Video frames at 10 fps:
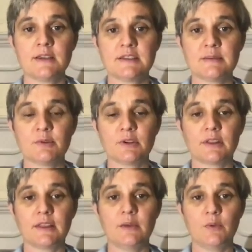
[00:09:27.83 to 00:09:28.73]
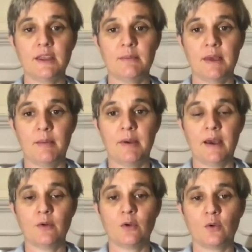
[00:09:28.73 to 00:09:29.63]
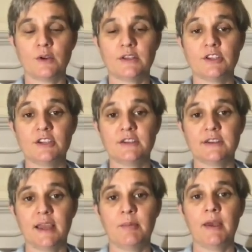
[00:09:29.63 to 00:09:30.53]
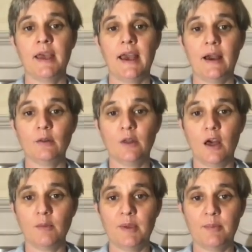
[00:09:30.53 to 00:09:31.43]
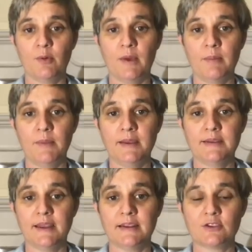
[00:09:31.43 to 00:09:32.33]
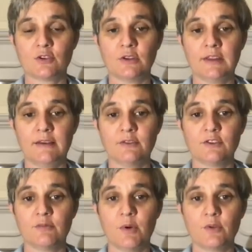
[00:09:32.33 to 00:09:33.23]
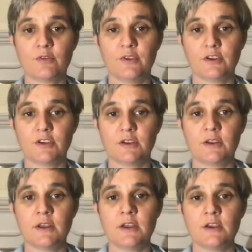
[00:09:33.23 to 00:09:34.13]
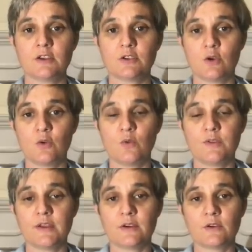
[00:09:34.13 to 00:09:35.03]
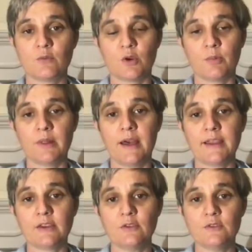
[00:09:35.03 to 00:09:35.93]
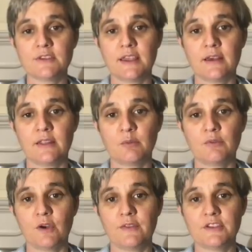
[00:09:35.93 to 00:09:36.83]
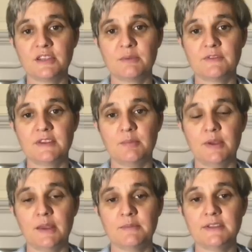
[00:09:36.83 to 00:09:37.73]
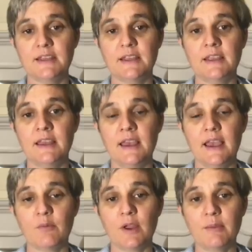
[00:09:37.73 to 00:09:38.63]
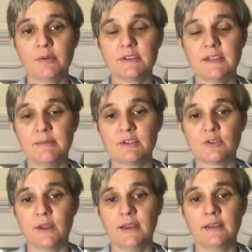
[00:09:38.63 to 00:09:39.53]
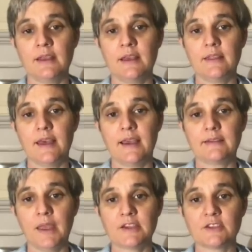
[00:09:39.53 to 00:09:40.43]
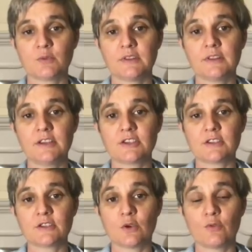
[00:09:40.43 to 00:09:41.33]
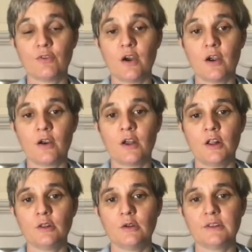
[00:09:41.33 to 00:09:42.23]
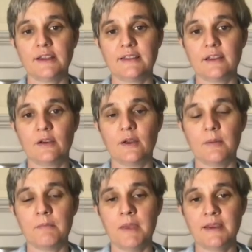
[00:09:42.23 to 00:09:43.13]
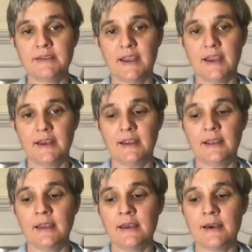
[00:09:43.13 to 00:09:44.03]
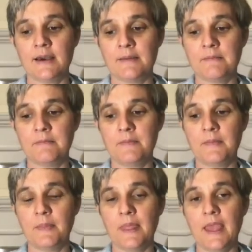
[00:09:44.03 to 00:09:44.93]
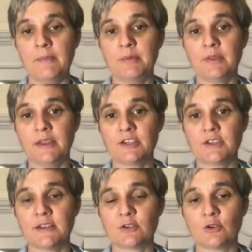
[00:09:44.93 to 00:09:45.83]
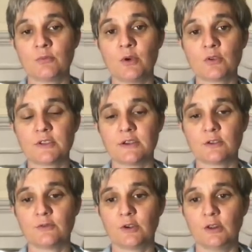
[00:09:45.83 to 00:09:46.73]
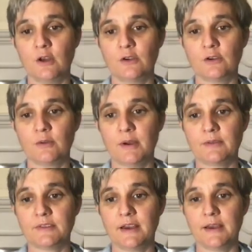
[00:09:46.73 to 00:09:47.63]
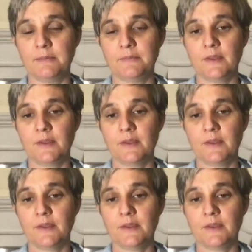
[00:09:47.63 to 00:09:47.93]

Similarly, we can map out, according to genotype, how long people might maintain certain levels of motor function. So we're applying a new scale that we've called the GMFC PMD, and we're able to demonstrate that patients with deletions so far look like they're maintaining ambulation and certain motor skills for a longer amount of time.